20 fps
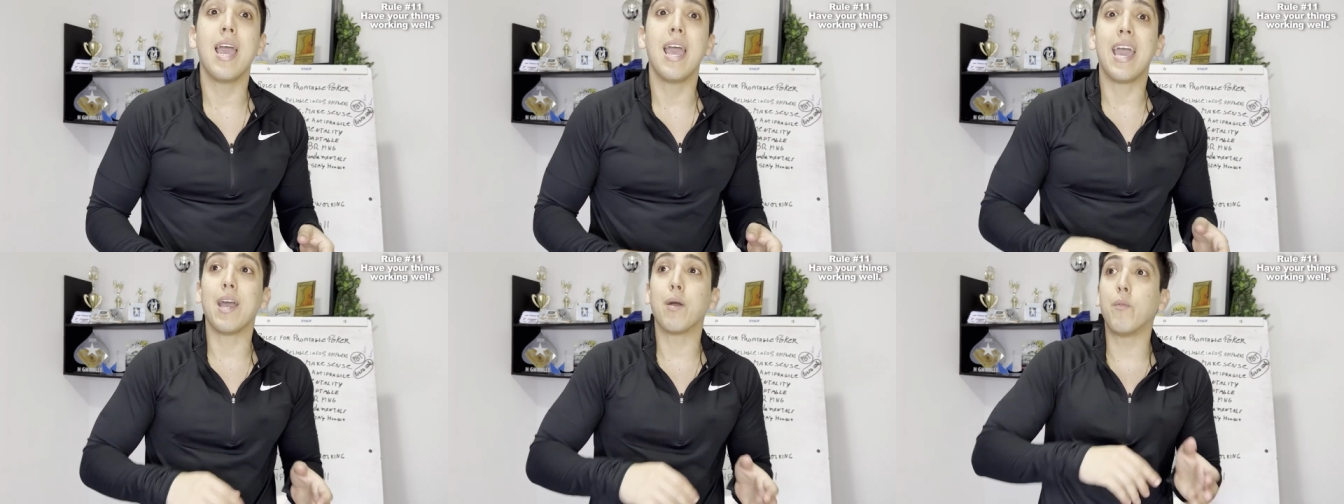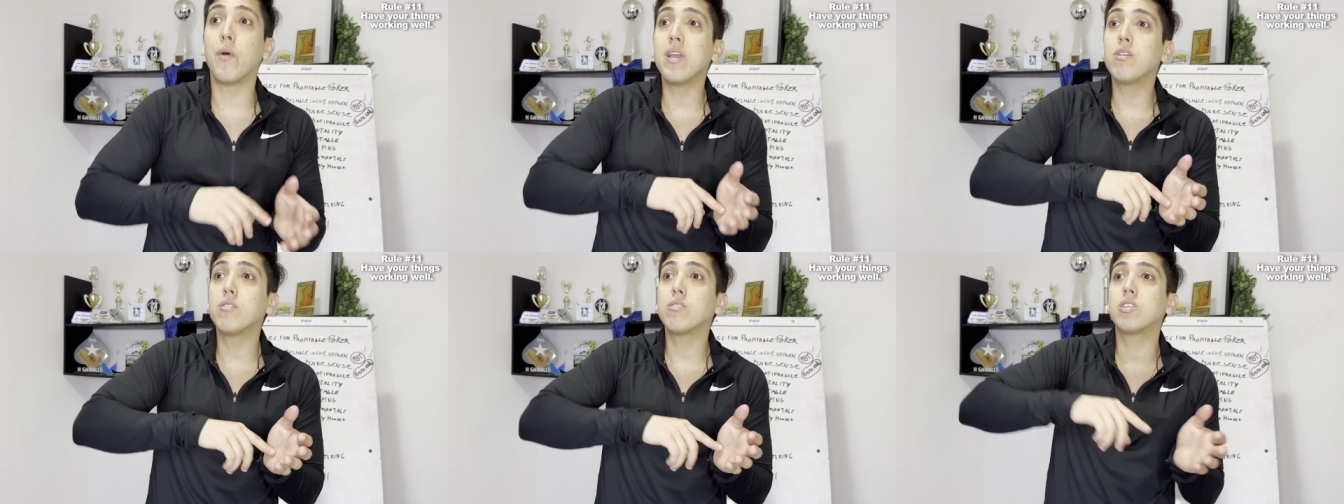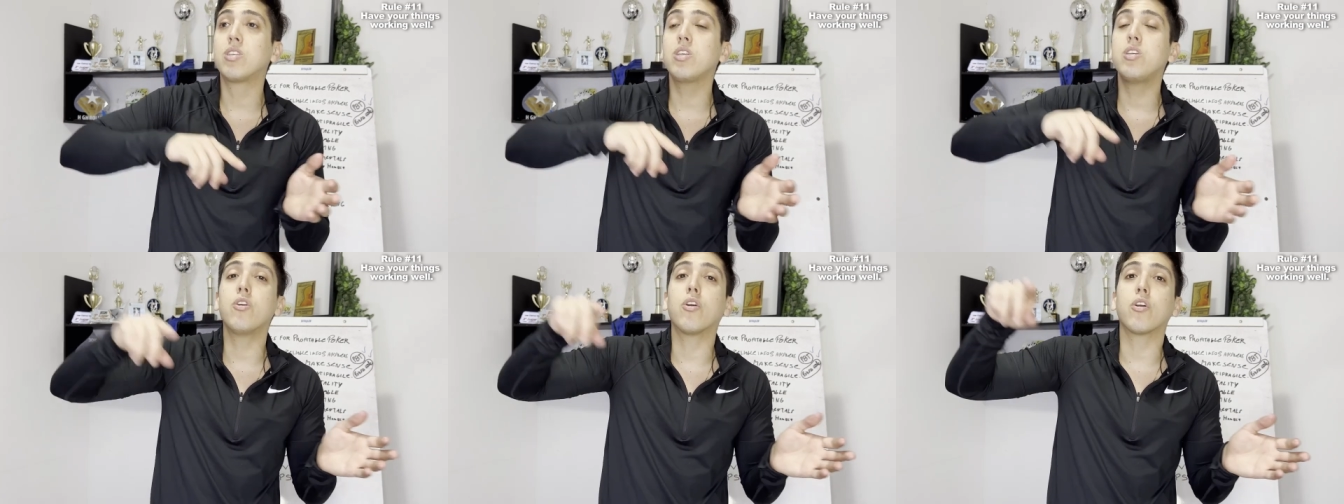And when you
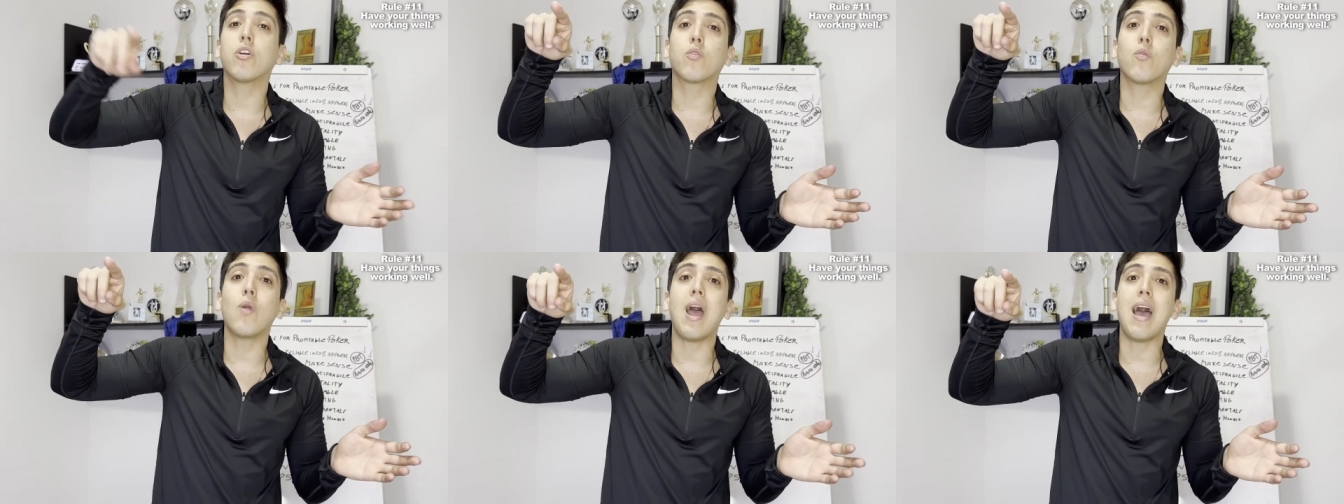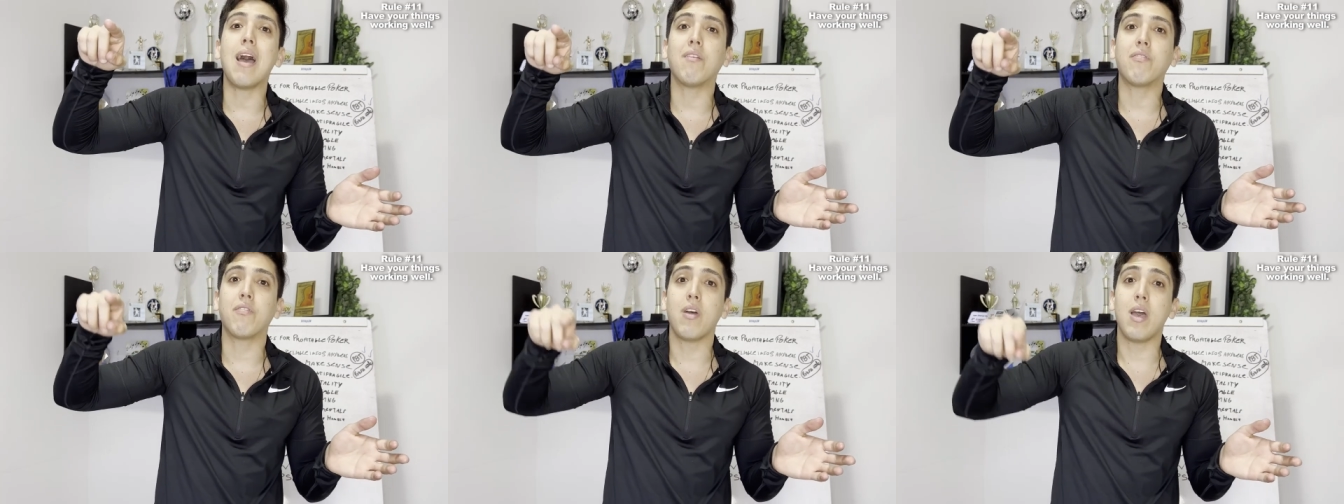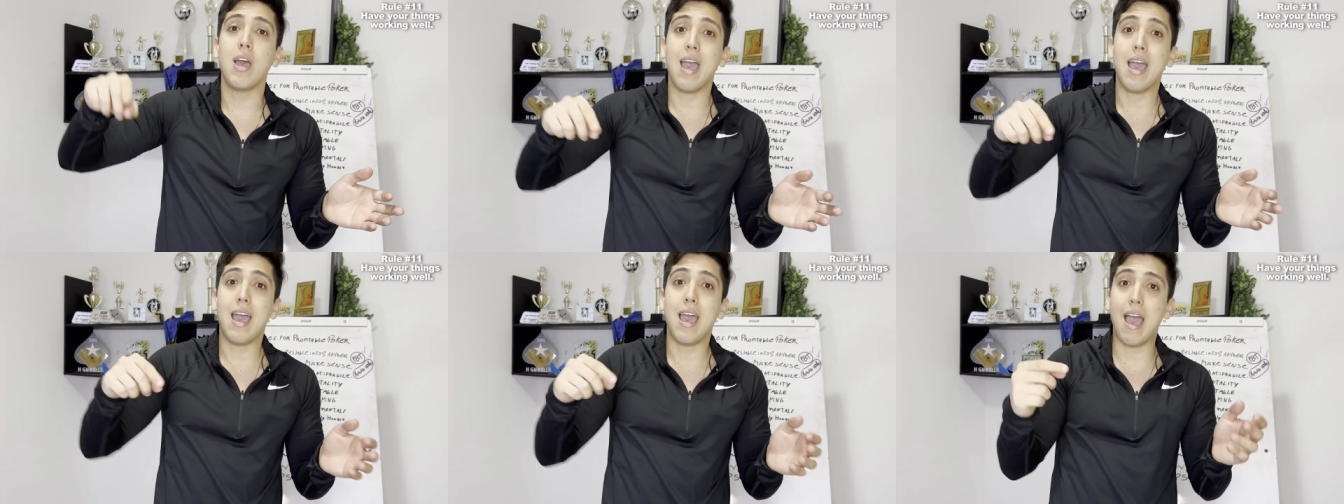see your
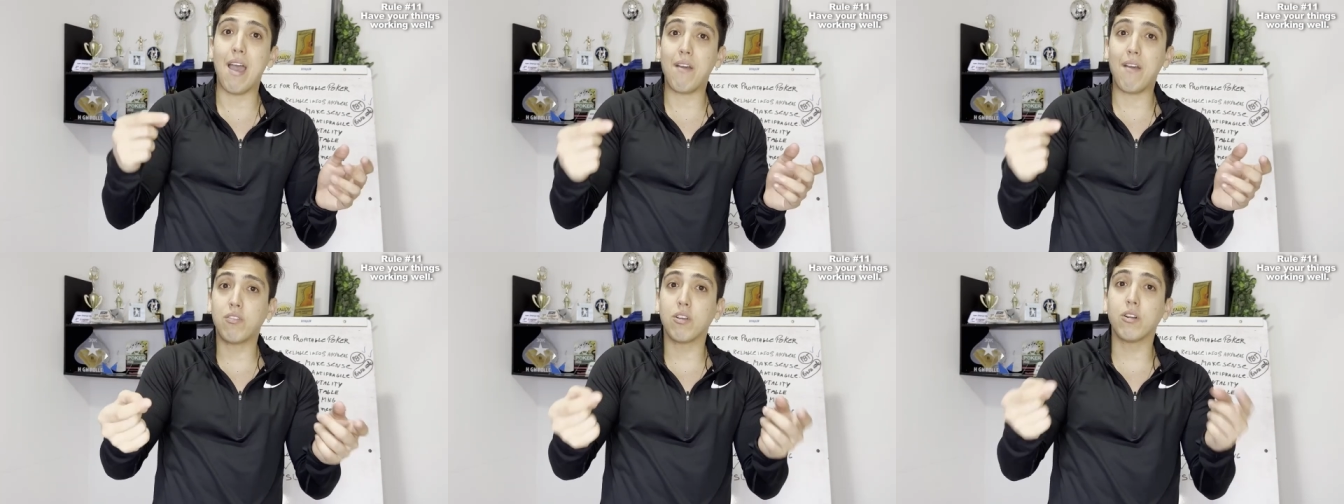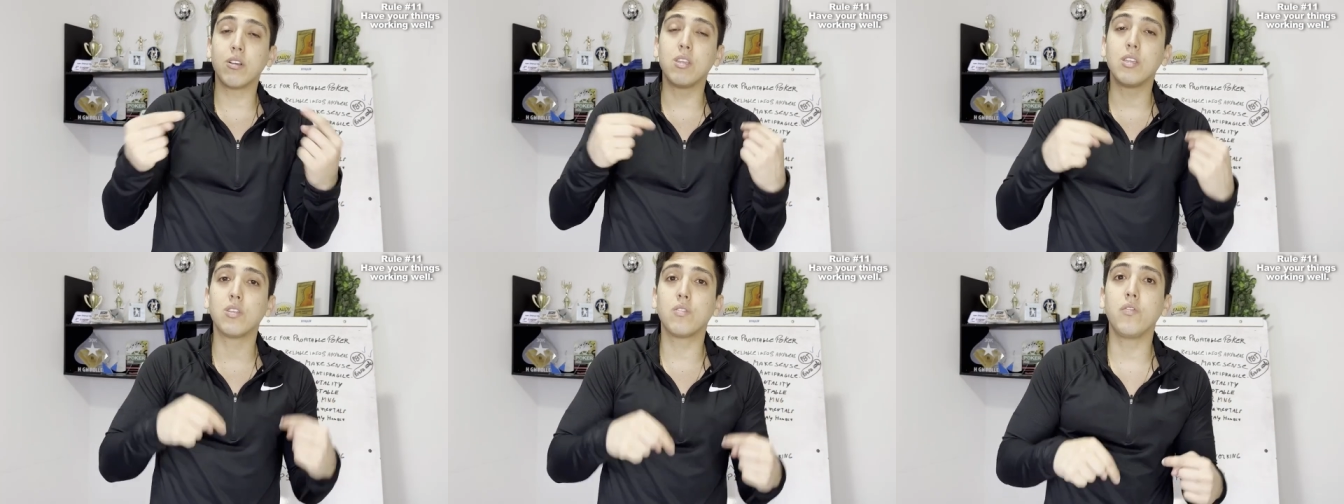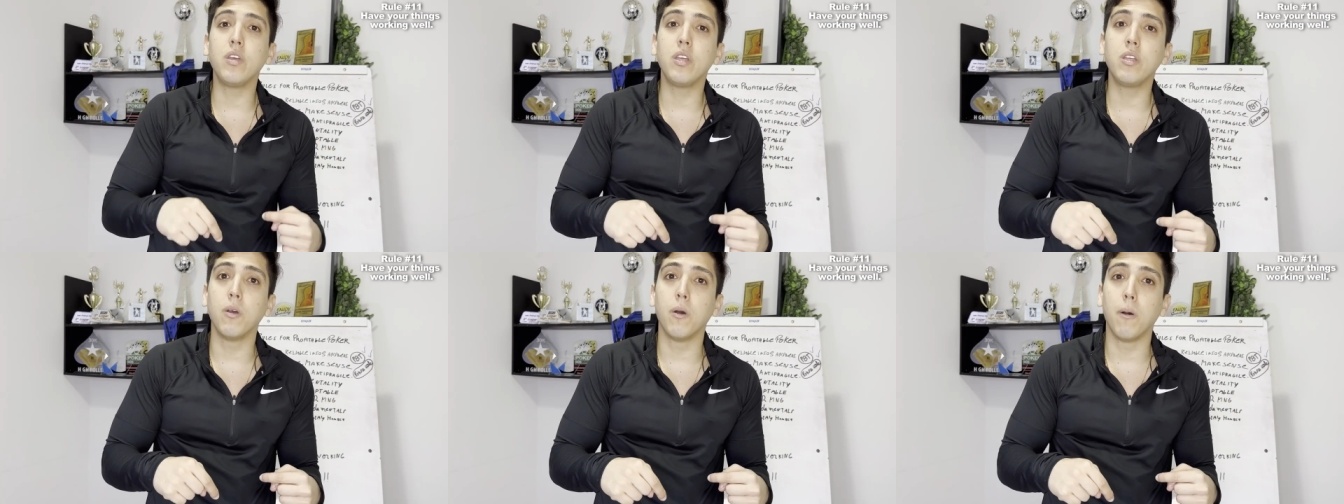graph after this
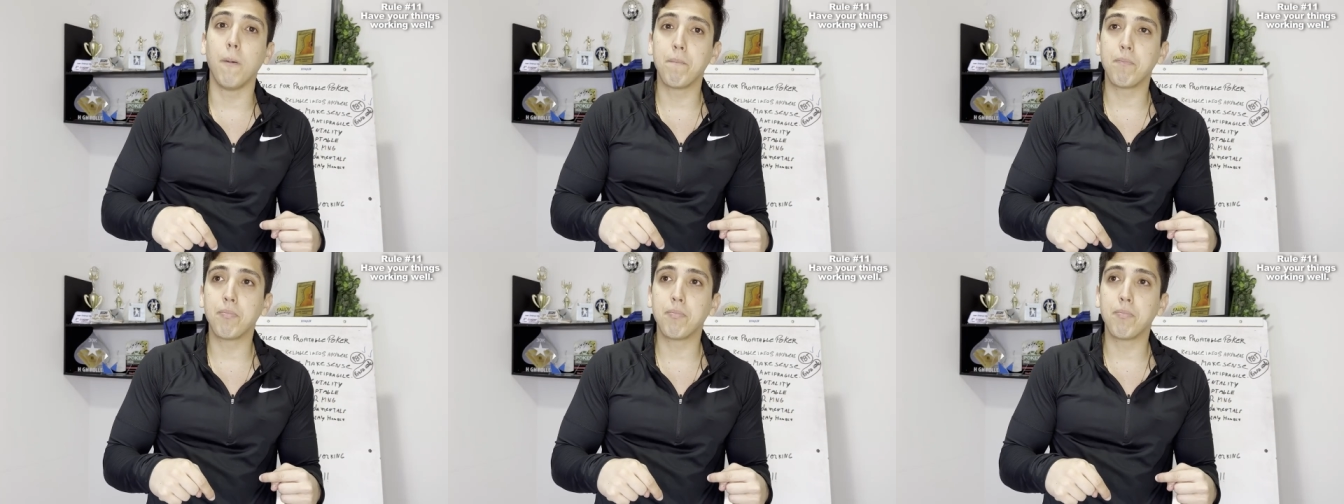video,